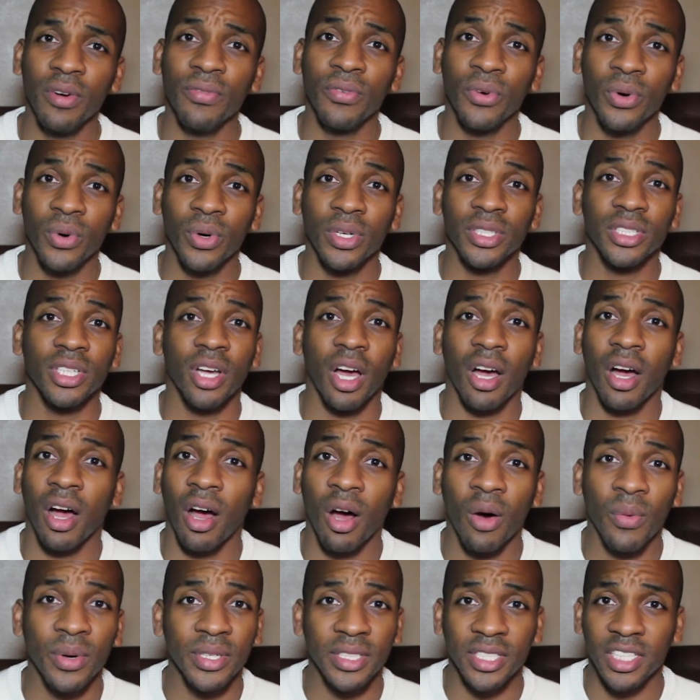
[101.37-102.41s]
of course, are
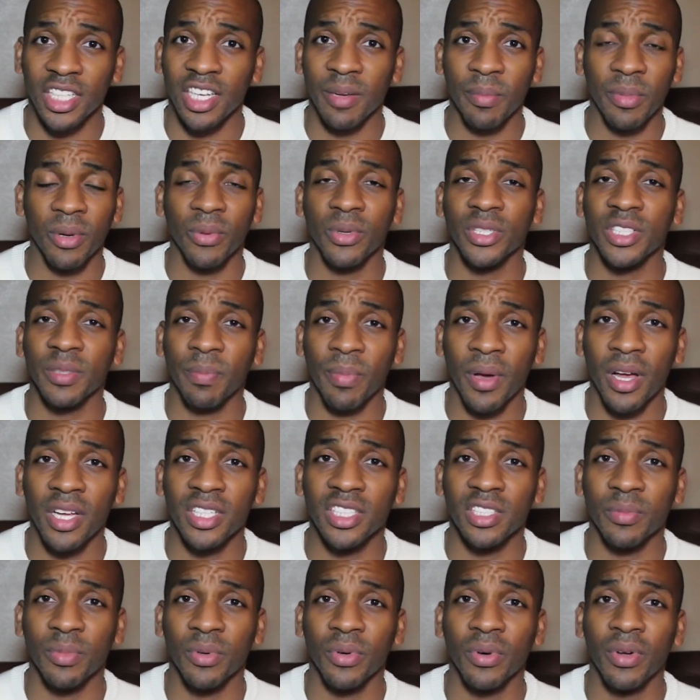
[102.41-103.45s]
always going to be
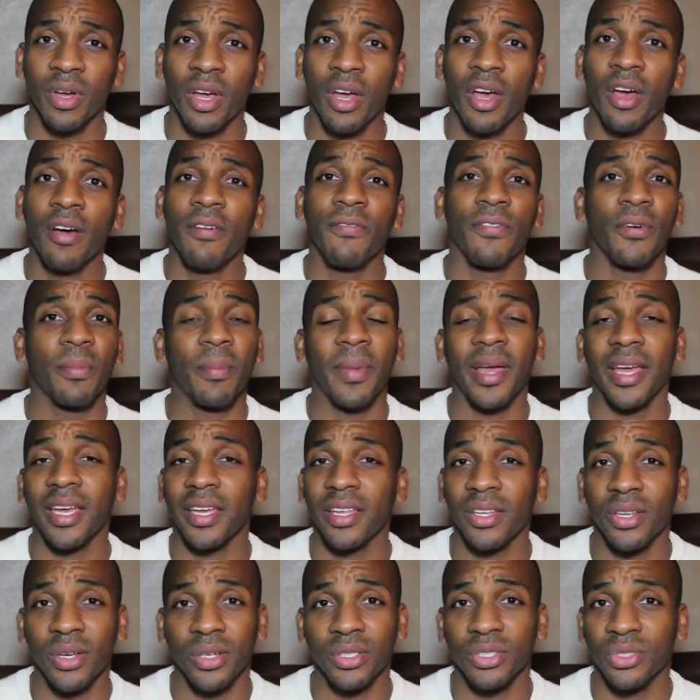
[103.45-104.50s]
responsible for
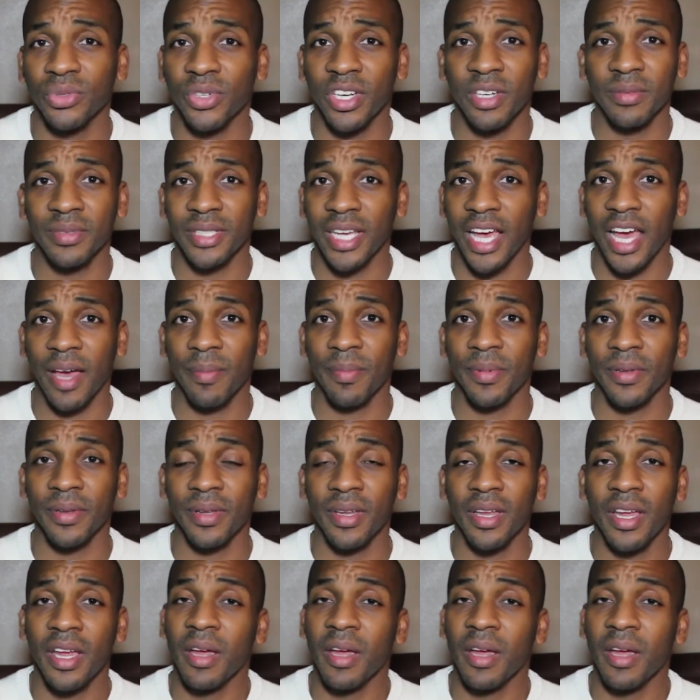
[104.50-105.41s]
making your dreams happen,